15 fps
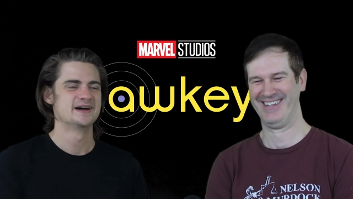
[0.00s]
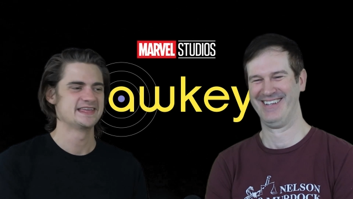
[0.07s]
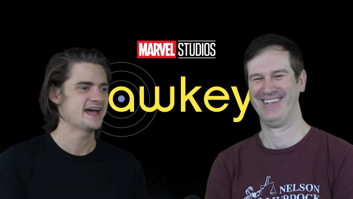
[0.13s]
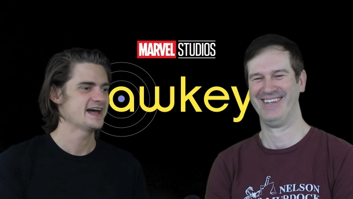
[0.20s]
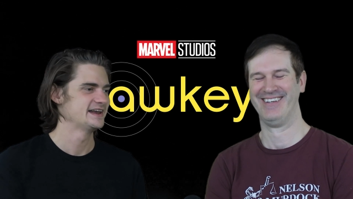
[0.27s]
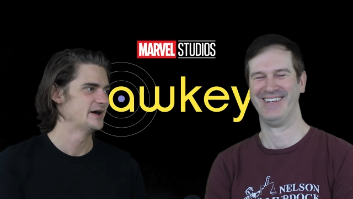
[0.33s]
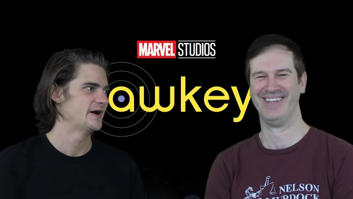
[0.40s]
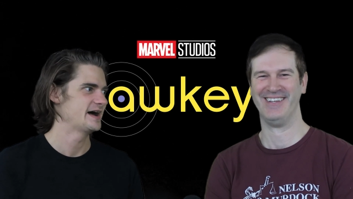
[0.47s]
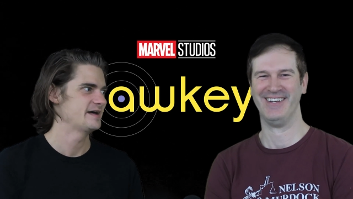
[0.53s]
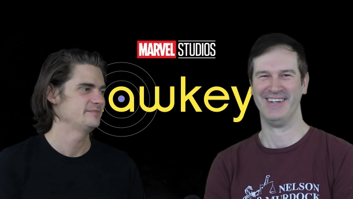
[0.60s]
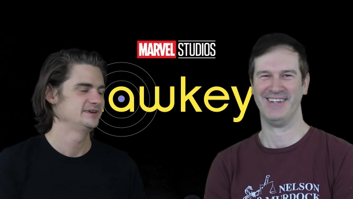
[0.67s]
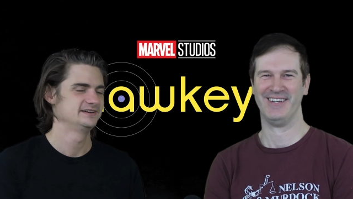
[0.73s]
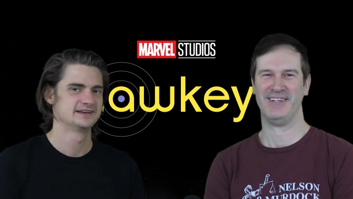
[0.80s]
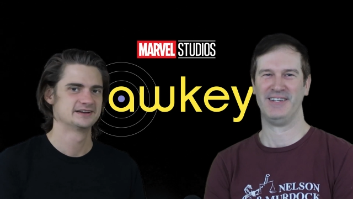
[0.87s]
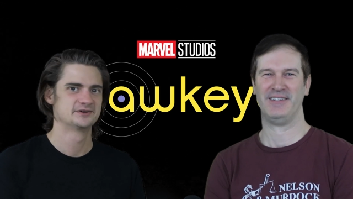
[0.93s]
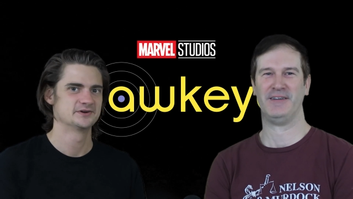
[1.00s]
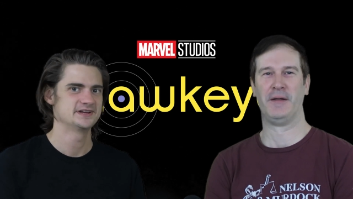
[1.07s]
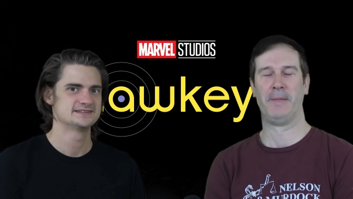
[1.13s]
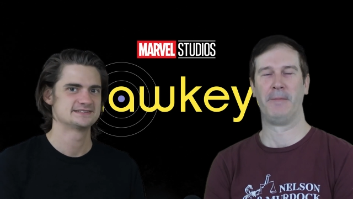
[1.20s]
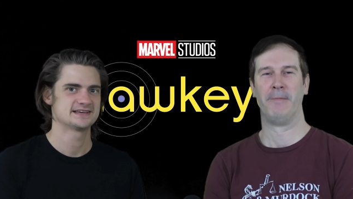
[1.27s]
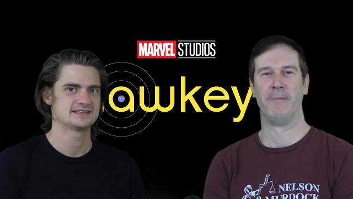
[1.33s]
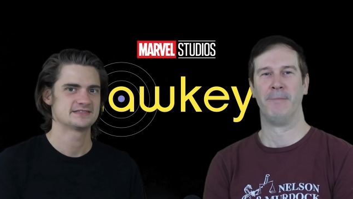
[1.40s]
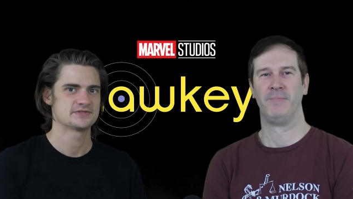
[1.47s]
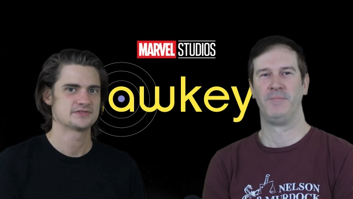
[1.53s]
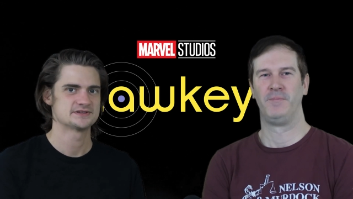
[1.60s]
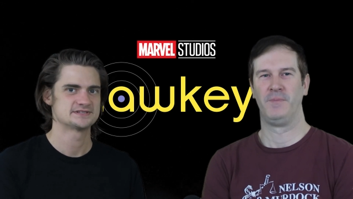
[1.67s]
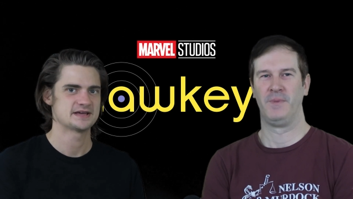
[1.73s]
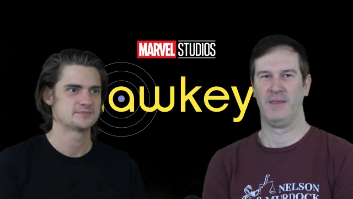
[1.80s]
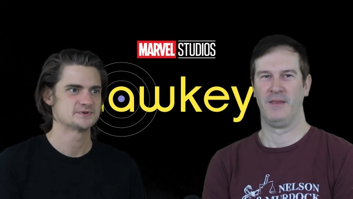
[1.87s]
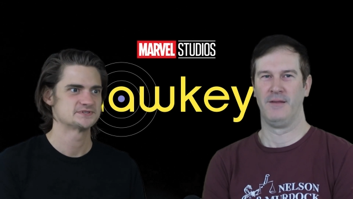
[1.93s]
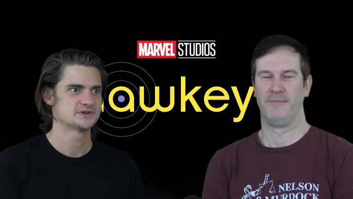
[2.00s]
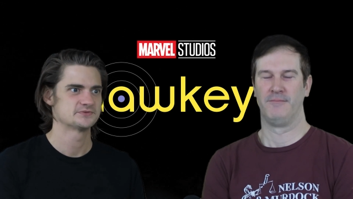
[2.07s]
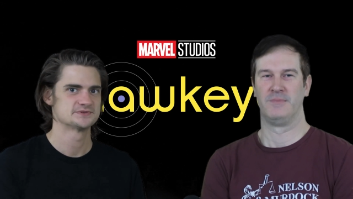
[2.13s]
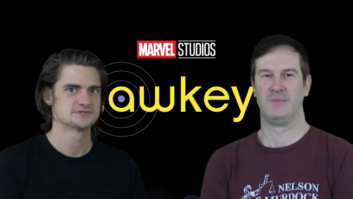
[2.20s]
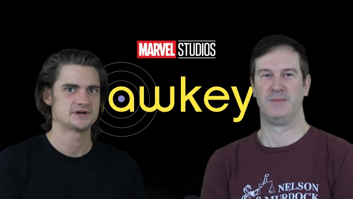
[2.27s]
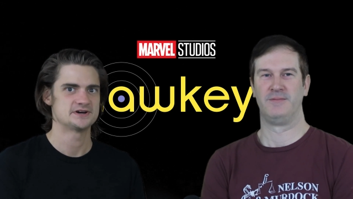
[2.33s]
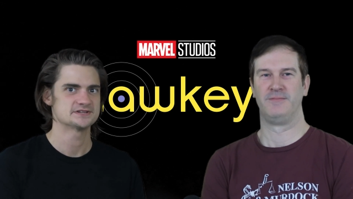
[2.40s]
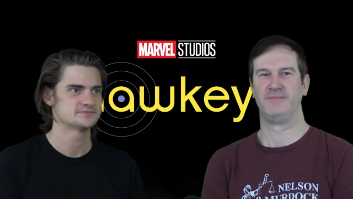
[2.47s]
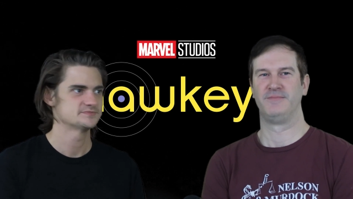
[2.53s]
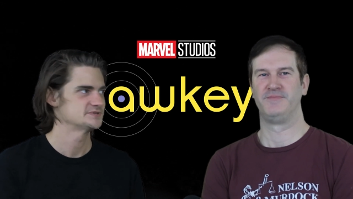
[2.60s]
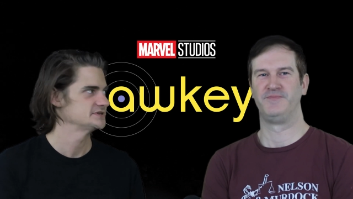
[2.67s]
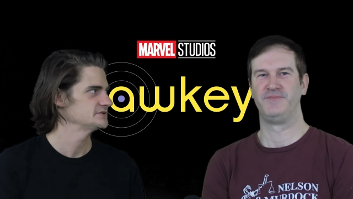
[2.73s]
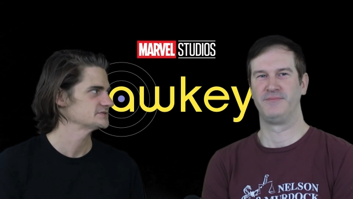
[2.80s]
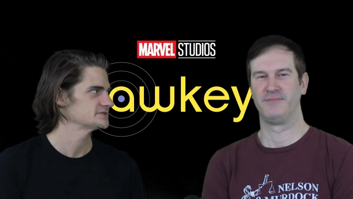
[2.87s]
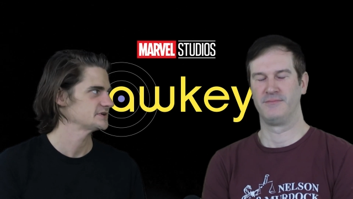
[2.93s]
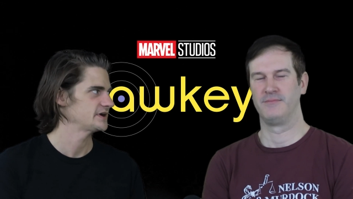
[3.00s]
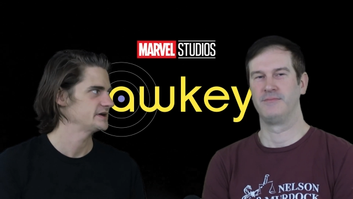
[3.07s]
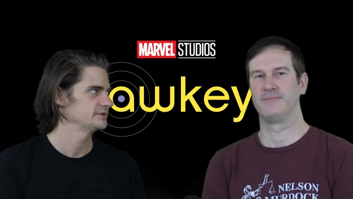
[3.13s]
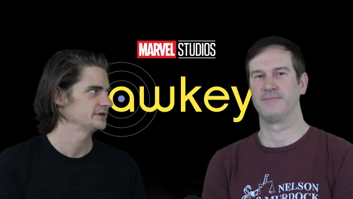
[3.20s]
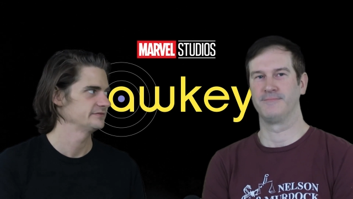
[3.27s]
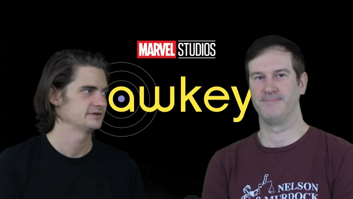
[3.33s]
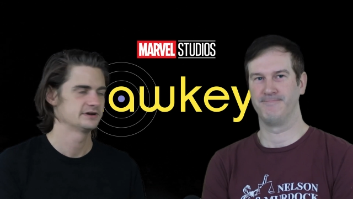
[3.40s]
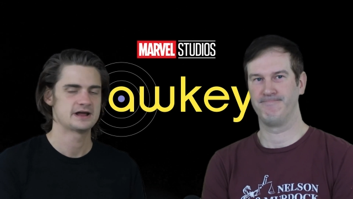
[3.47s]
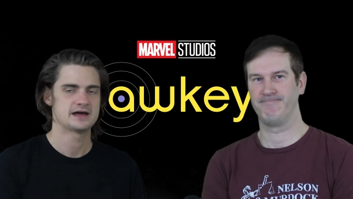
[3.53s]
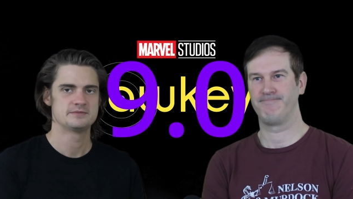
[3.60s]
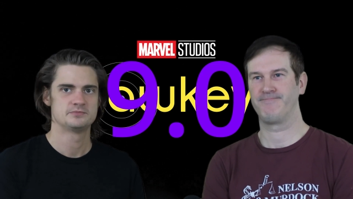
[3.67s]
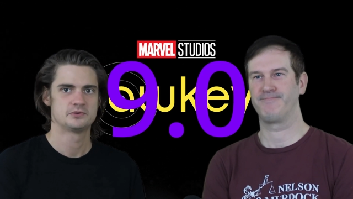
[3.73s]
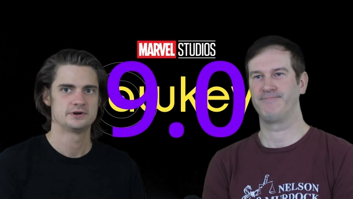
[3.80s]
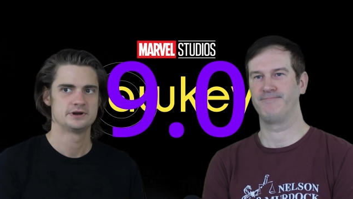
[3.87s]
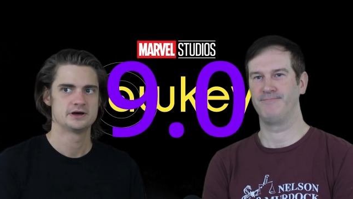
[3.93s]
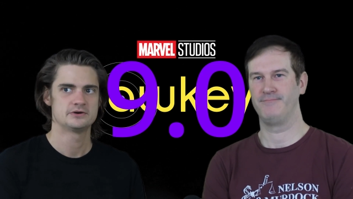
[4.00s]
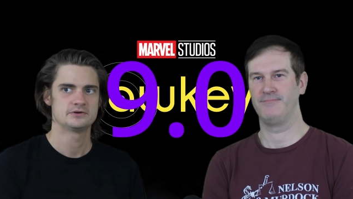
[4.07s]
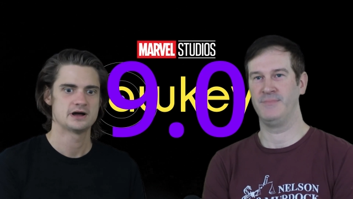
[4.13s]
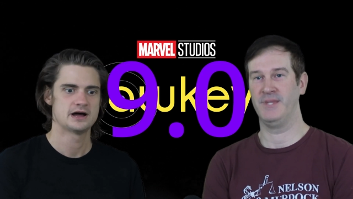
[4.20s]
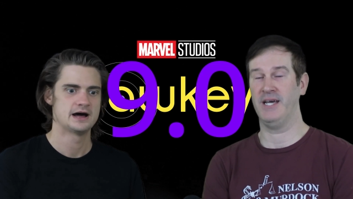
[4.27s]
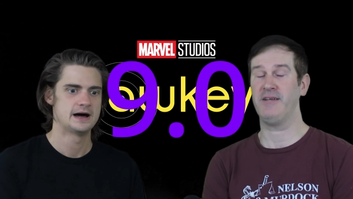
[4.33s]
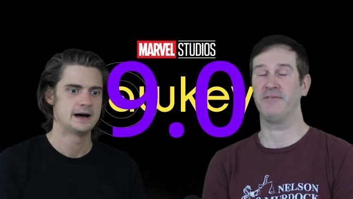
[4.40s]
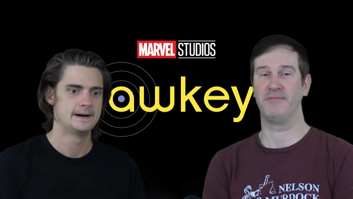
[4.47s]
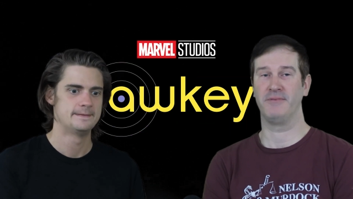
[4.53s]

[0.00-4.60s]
Speaker 1: but yeah, no, I'm in agreement. I thought this episode was awesome too, so I'm giving it a 9.0. Nice.